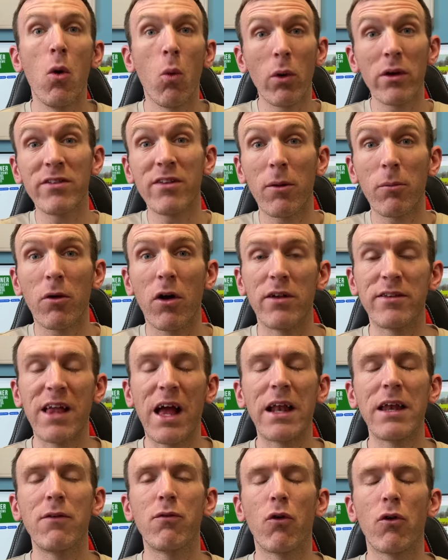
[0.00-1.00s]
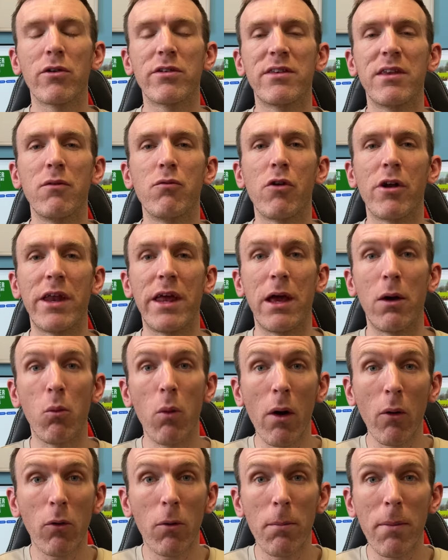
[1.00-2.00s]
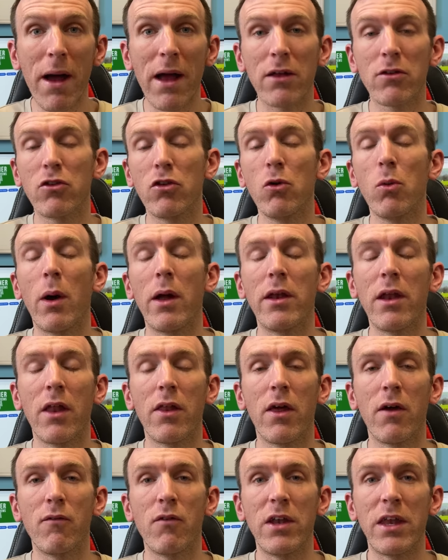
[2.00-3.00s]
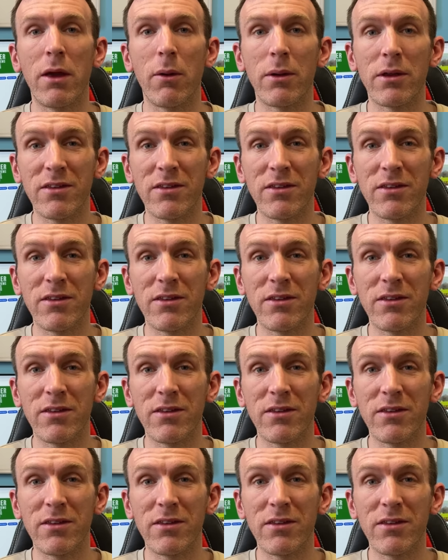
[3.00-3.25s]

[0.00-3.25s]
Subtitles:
What is up, guys? Andy Forrestine Runner here. Welcome back to another video,